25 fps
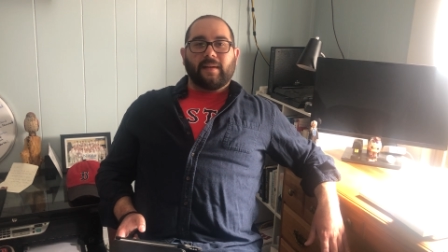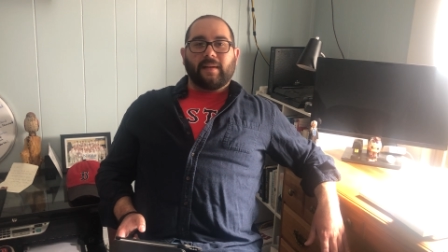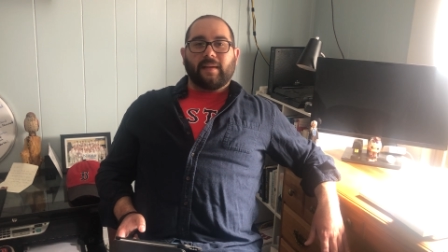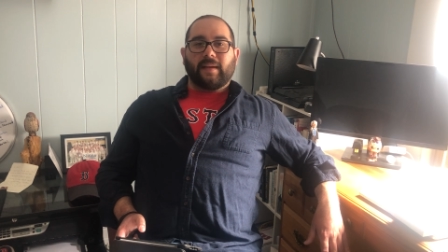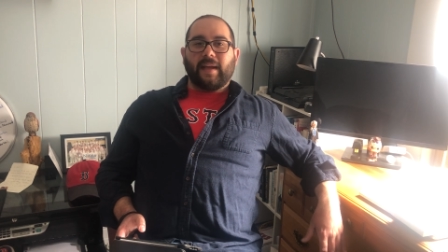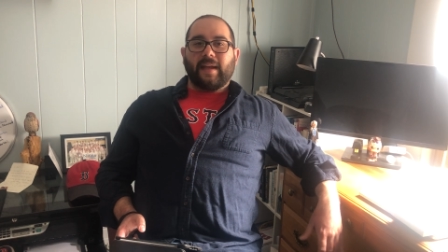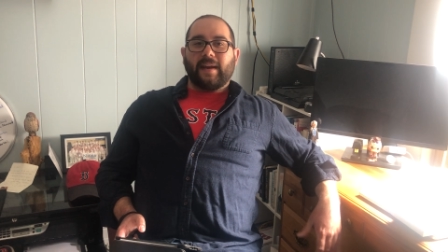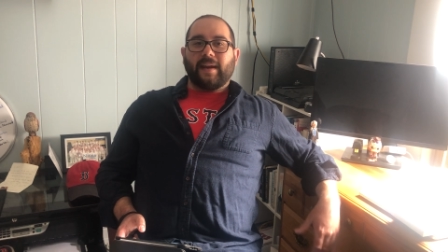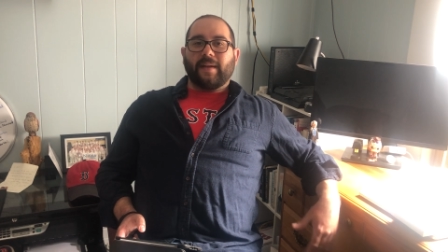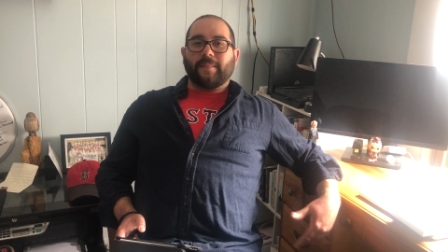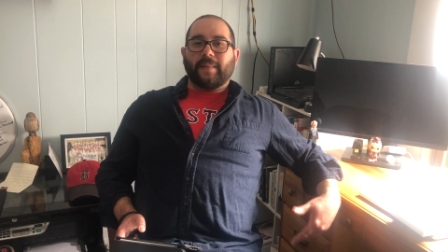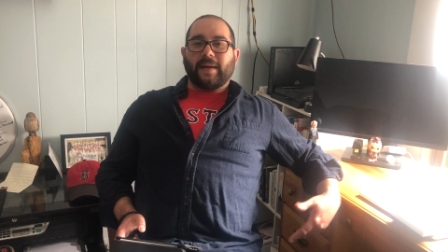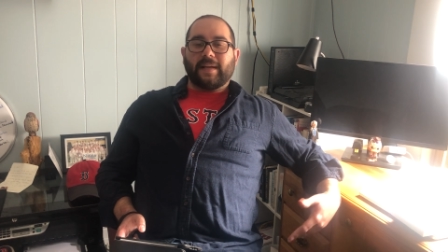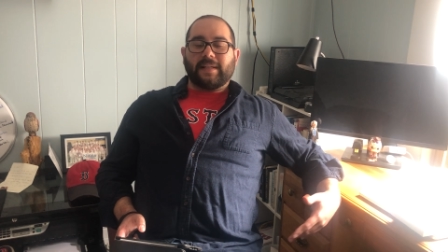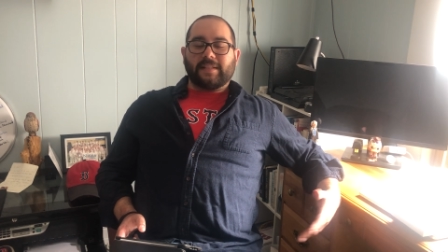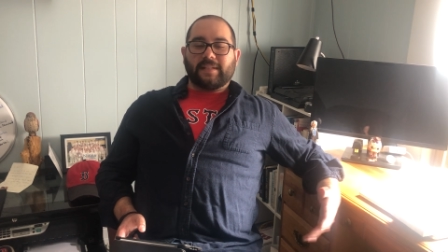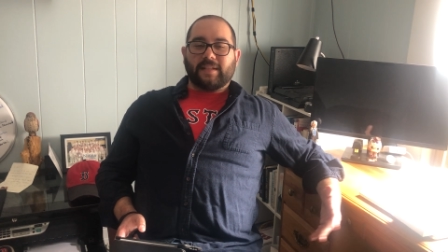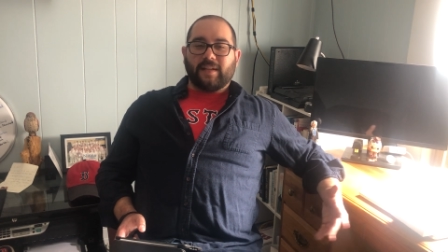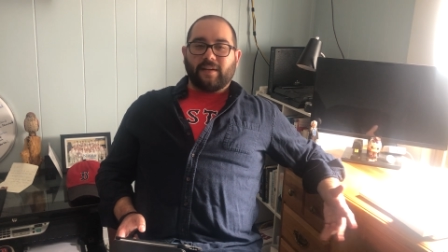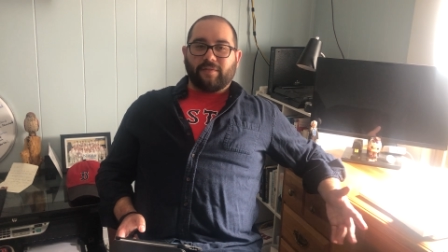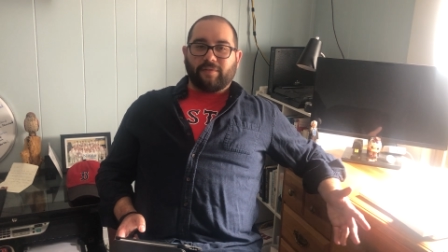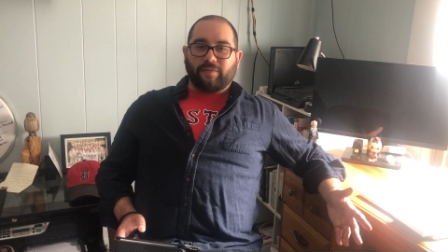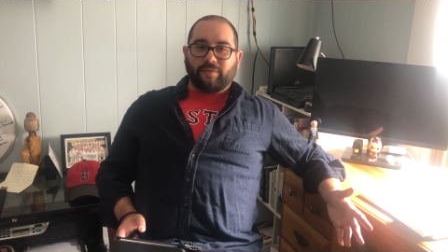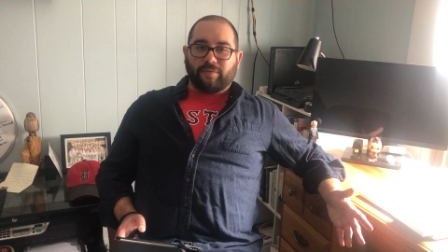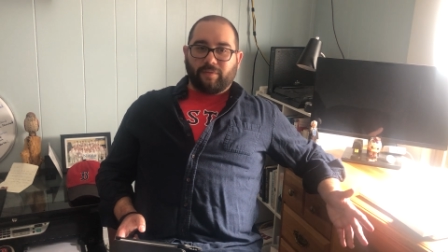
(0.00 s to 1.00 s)
getting my
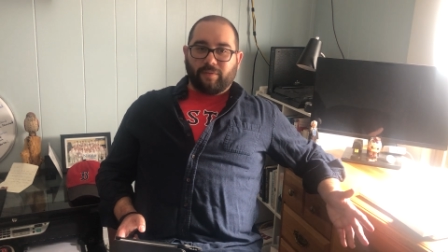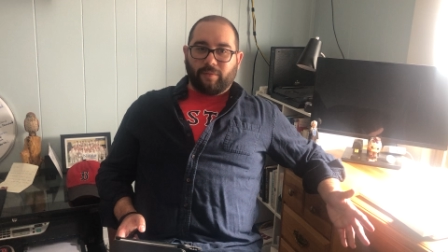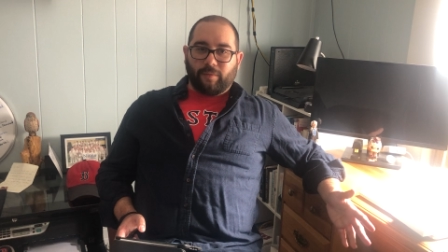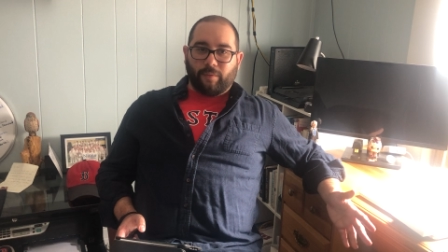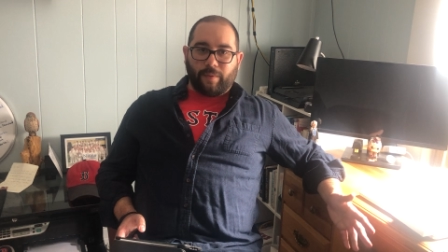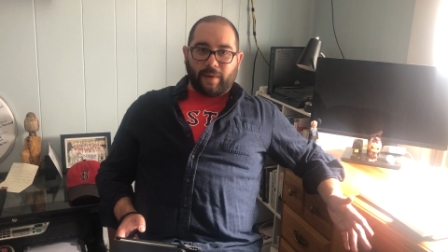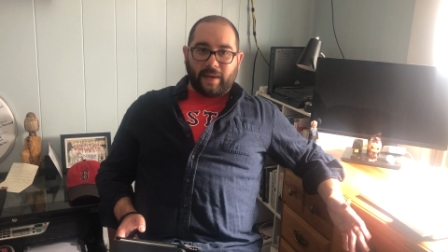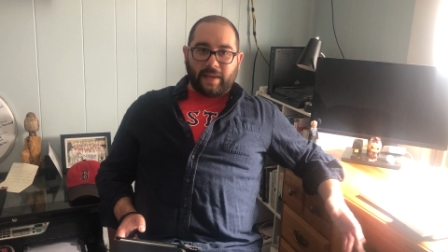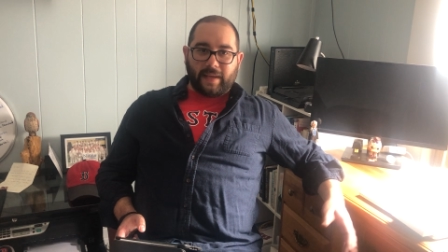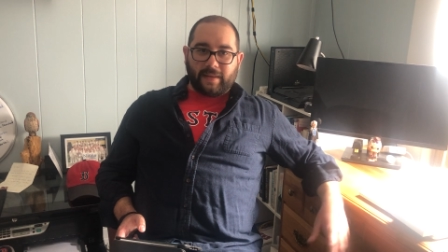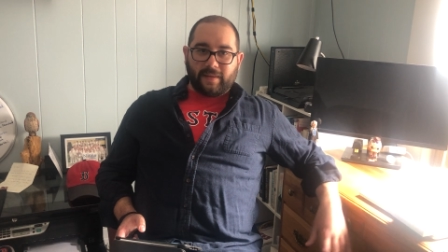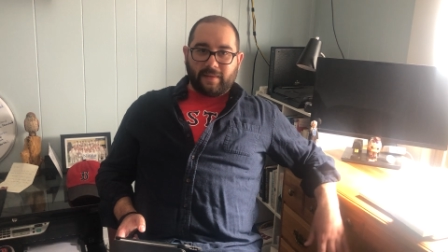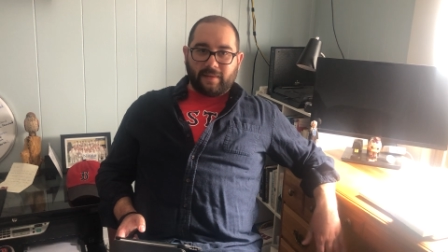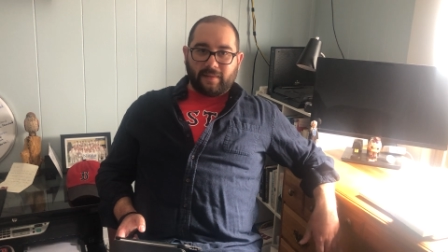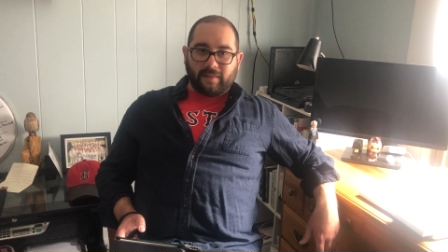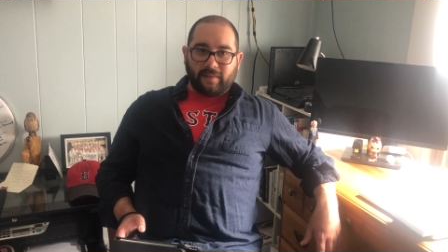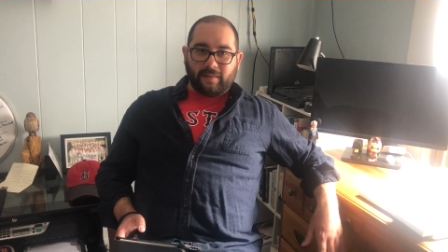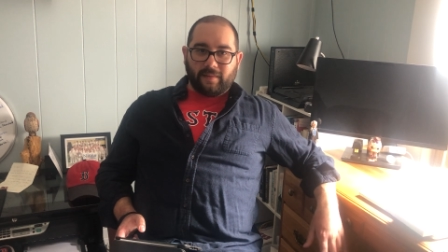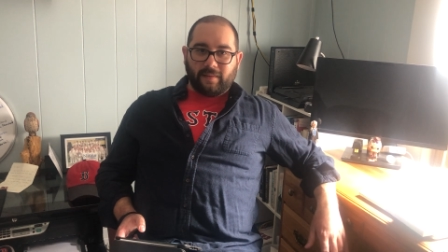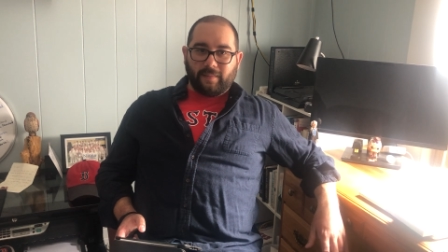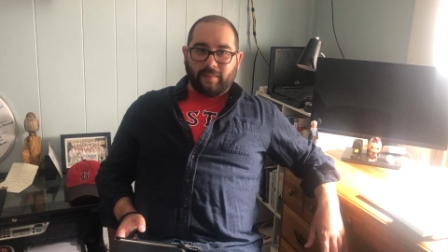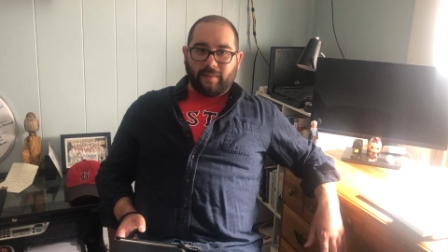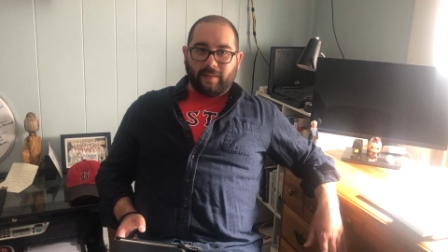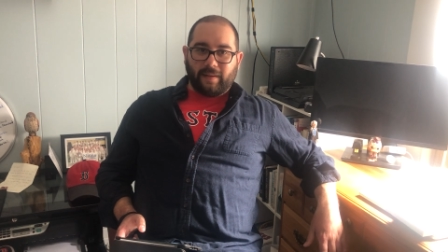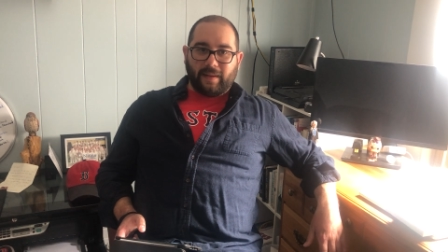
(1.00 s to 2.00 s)
stuff read
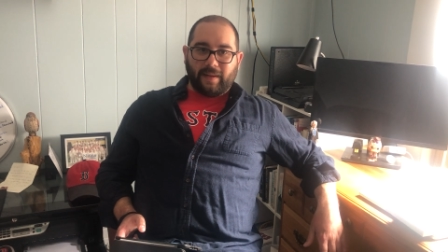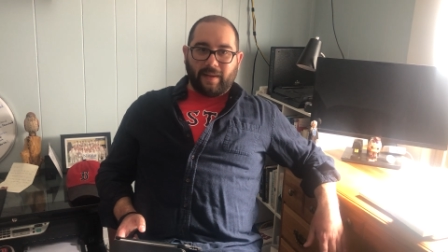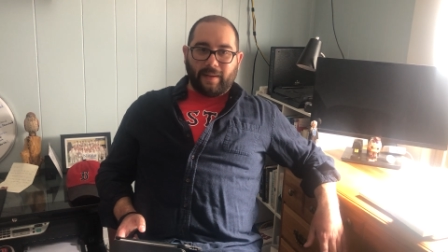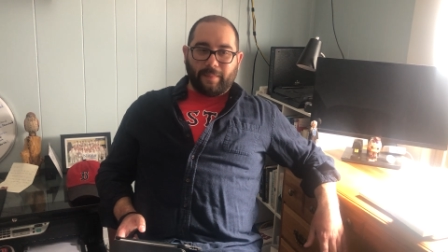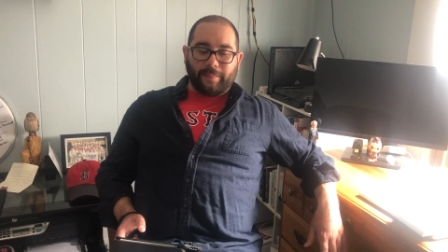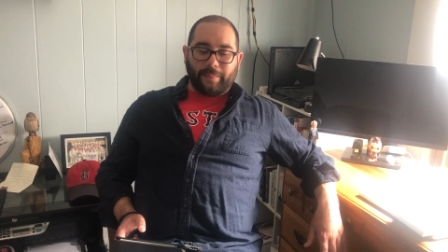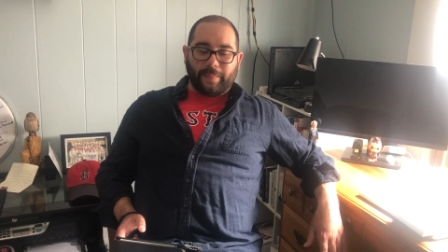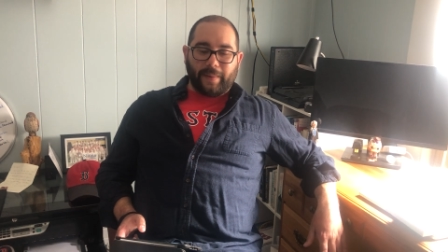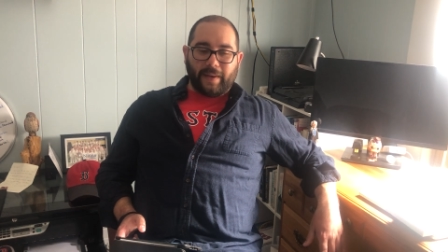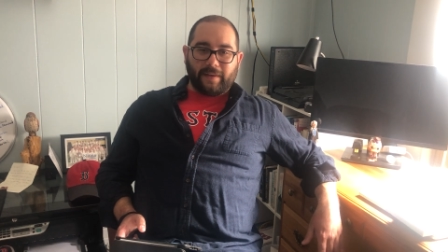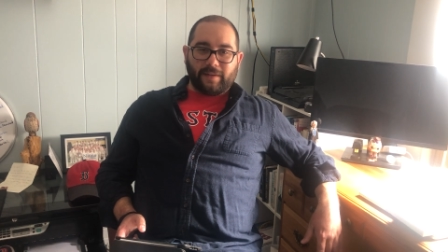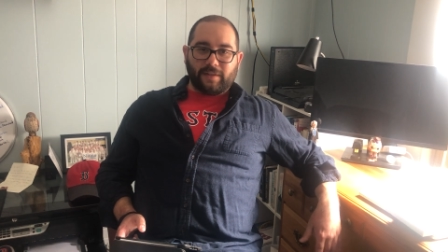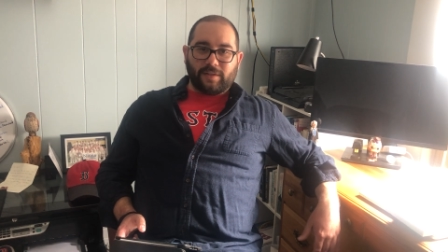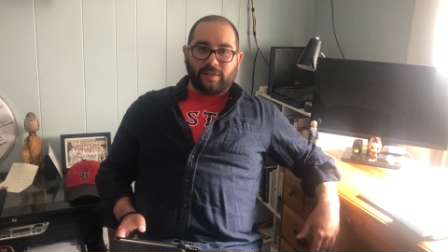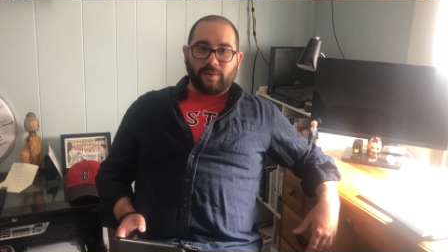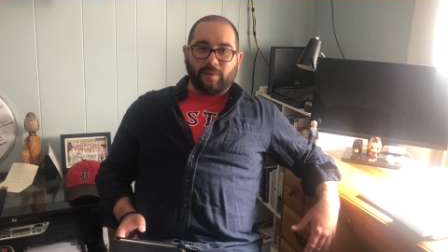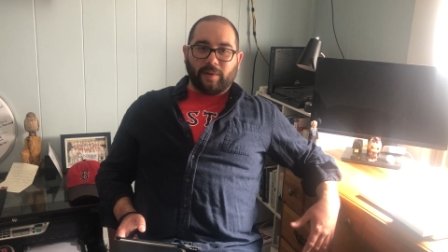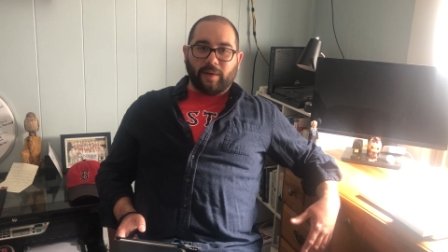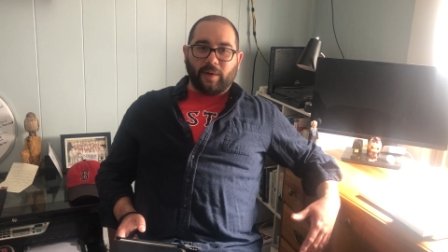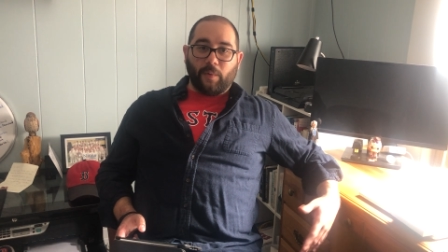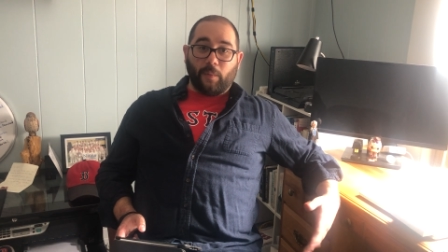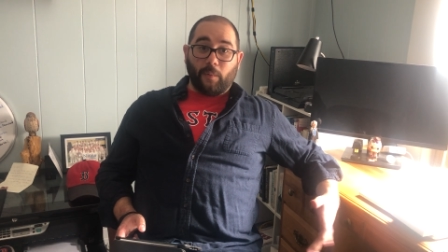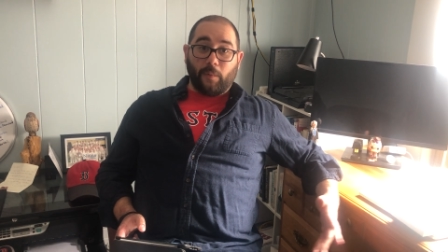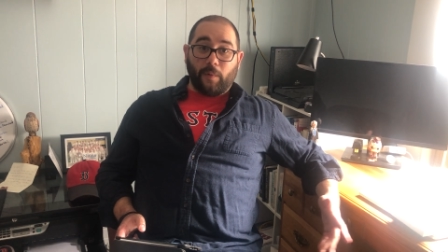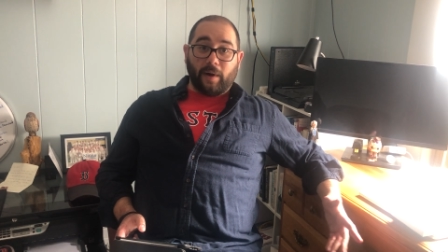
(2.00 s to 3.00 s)
by
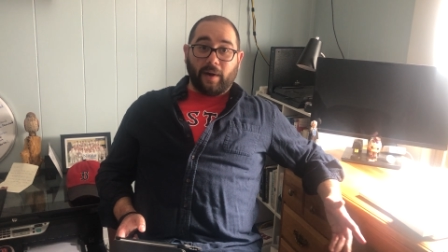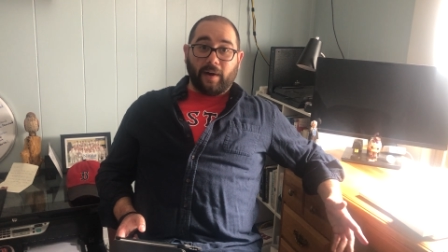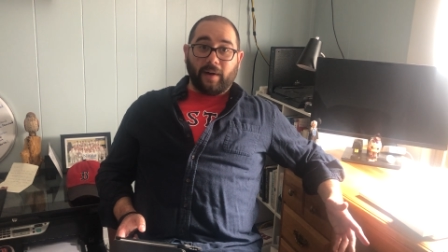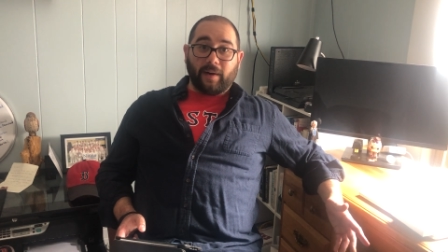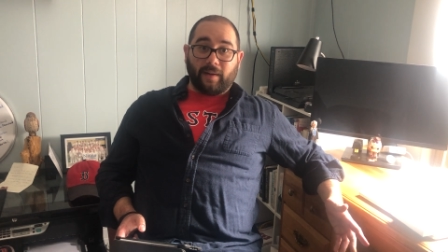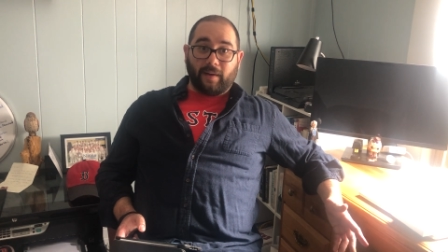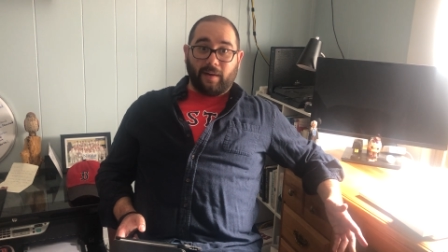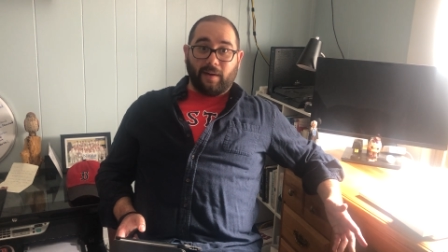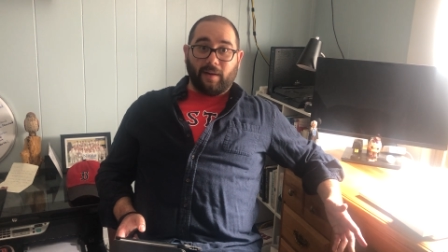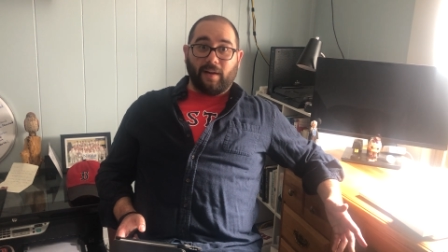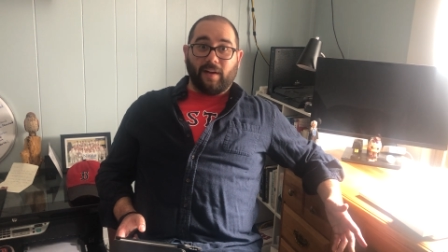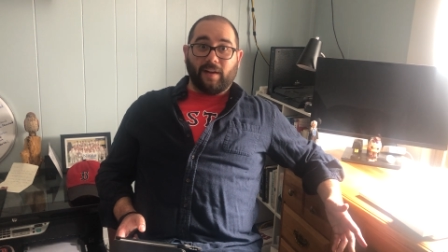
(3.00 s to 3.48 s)
doing work